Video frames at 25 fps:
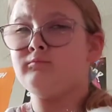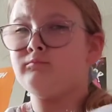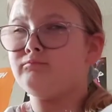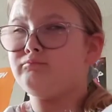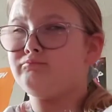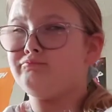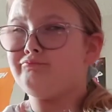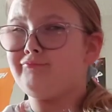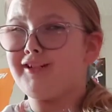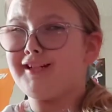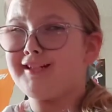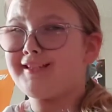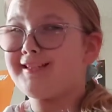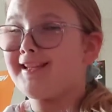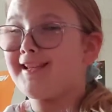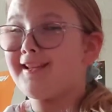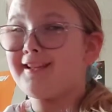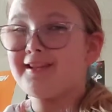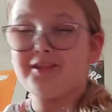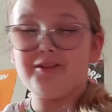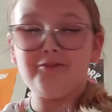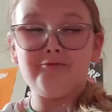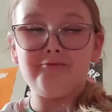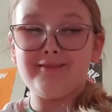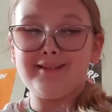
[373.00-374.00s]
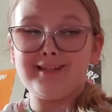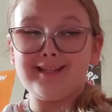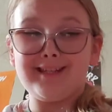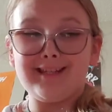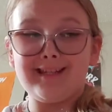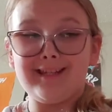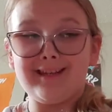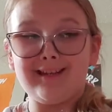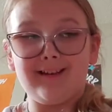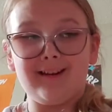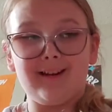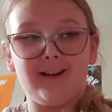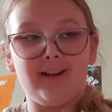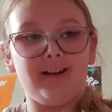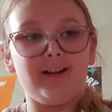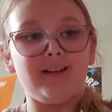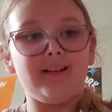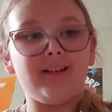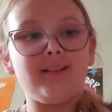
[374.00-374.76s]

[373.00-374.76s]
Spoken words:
What is this doing here?